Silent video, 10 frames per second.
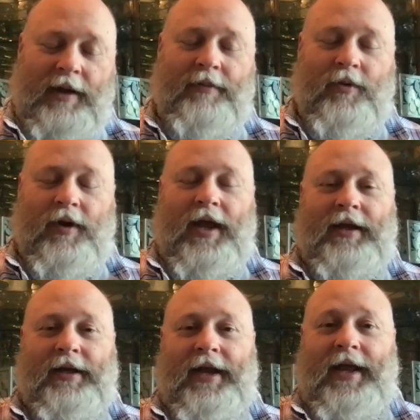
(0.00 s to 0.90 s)
I'm more
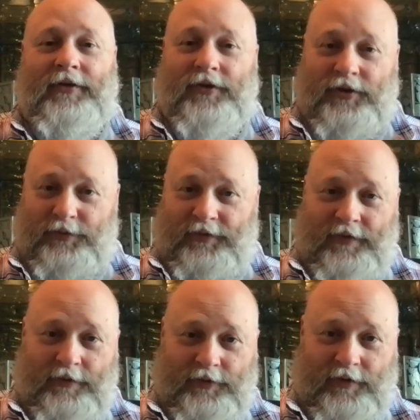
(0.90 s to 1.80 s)
likely to answer because my
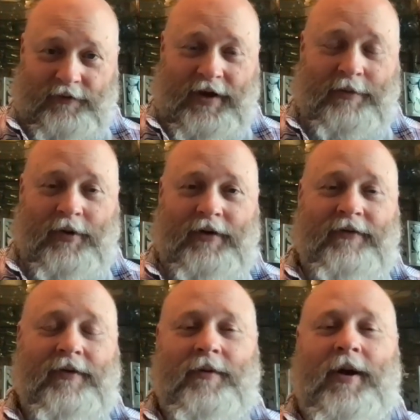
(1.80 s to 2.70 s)
phone's going to vibrate
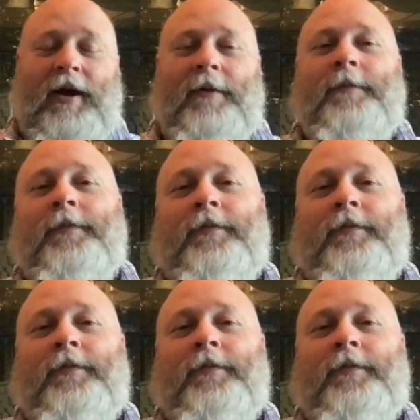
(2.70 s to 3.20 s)
for a while.